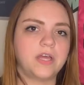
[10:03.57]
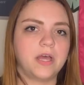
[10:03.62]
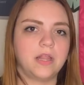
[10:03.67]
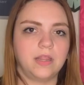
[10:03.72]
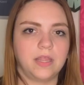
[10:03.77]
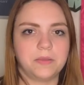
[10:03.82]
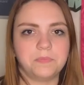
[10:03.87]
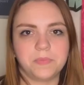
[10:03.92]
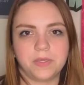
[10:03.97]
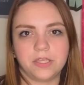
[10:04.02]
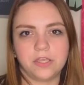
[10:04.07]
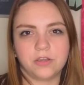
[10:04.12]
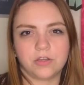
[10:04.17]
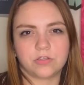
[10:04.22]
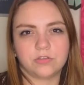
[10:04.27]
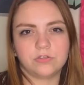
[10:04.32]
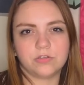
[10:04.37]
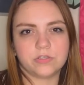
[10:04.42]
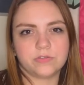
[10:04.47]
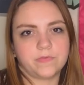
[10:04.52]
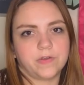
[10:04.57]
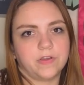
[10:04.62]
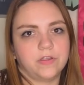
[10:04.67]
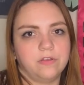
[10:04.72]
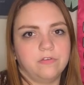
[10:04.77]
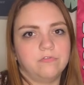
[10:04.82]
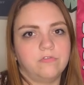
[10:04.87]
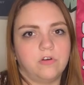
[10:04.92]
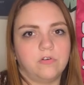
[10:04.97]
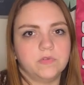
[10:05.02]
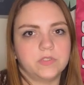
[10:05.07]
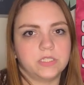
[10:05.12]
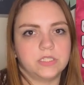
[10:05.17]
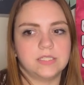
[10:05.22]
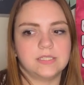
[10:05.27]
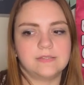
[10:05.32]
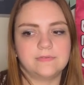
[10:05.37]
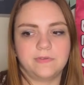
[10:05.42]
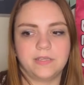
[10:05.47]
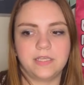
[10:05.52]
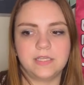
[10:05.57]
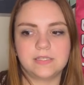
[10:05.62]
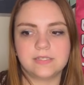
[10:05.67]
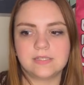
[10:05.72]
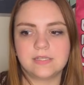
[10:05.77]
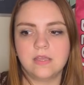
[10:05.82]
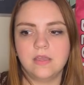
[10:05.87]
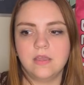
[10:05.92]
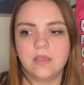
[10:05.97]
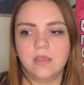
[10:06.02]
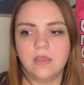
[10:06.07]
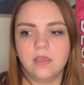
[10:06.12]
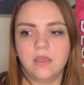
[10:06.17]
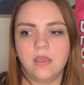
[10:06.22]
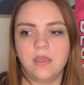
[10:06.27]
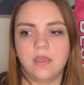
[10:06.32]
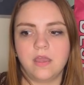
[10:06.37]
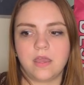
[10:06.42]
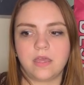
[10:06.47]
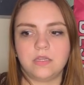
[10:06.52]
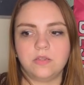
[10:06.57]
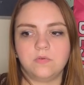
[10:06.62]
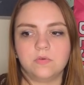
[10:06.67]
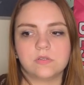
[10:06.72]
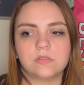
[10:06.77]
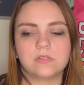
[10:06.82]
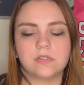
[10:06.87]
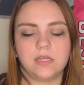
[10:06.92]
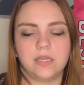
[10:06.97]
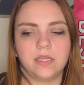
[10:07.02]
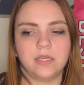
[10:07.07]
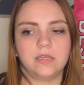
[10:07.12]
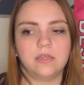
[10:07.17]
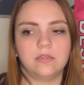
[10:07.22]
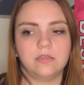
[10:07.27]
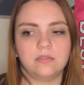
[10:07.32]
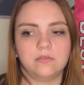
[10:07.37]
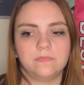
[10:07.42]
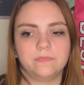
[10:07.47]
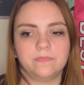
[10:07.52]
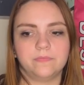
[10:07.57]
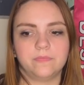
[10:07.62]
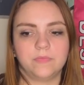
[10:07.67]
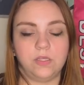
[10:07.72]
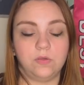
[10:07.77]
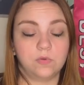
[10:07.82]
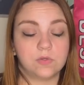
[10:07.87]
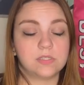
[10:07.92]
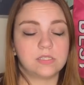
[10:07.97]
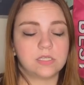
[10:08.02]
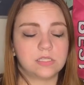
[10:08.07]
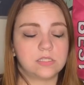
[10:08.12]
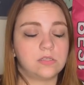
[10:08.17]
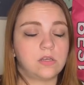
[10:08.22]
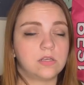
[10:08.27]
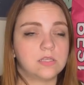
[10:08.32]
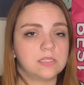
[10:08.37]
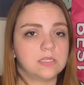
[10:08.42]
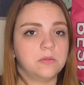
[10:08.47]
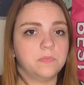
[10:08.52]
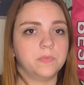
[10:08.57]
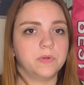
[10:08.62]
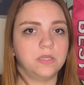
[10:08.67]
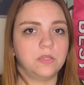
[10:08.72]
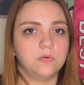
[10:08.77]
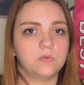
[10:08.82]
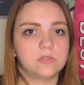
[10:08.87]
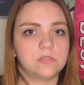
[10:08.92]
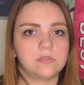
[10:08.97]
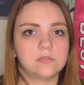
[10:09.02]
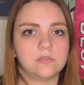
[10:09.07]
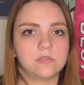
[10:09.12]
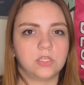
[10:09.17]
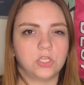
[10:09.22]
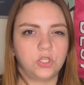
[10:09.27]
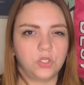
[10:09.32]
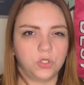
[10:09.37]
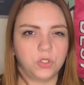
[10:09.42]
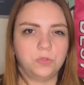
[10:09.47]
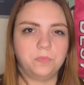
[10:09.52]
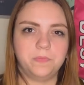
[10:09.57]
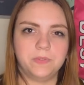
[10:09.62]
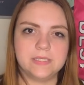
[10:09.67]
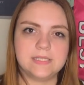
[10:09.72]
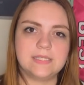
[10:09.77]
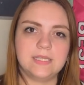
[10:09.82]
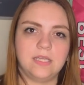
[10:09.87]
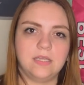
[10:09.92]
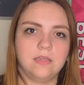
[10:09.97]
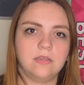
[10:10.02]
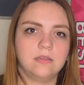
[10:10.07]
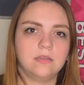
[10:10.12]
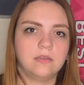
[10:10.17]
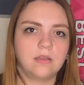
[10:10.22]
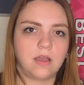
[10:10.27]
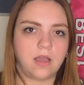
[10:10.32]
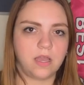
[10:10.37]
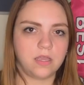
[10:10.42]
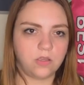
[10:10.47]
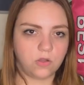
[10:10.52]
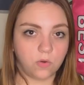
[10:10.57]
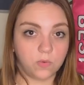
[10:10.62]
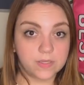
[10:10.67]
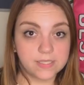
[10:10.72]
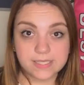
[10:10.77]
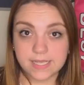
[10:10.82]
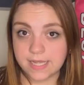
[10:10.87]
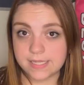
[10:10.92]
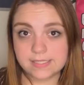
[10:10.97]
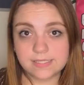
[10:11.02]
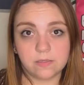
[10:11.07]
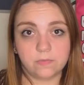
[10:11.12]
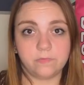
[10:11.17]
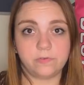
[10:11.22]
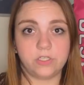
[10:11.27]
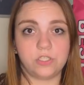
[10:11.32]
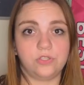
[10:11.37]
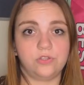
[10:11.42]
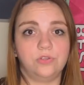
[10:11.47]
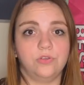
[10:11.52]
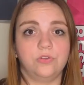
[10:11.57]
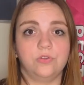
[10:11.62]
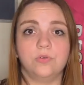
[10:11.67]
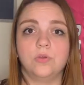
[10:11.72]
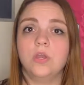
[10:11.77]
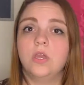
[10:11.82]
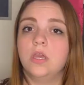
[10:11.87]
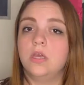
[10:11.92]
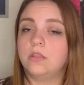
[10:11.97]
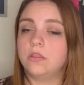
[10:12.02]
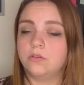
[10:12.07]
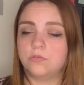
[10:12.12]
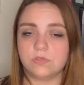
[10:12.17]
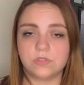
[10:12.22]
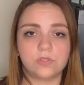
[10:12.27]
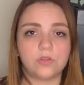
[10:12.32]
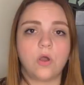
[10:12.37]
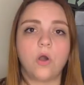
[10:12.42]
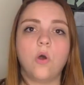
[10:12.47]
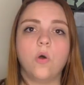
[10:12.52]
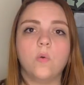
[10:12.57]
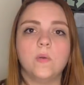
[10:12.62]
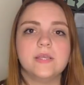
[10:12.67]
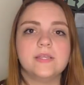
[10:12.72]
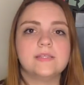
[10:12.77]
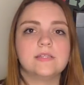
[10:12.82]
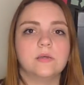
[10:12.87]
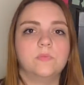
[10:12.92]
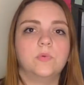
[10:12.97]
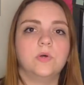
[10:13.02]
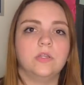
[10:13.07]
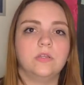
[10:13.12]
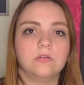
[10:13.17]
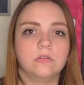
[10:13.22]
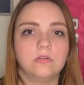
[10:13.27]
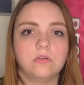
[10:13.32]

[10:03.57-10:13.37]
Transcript: that. Like, my character was very involved in these things, and it was like, it was exhausting, but it was good busy. I always had something to do. There was always someone